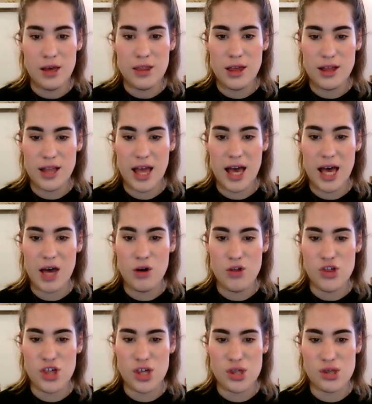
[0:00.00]
that now
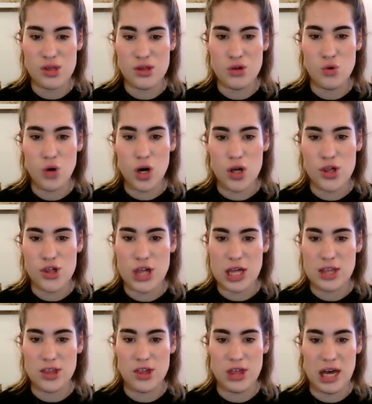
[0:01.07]
she is squashed
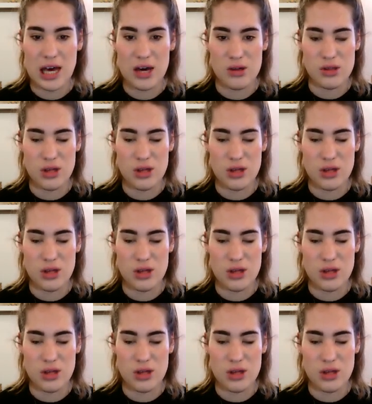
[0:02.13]
into the house.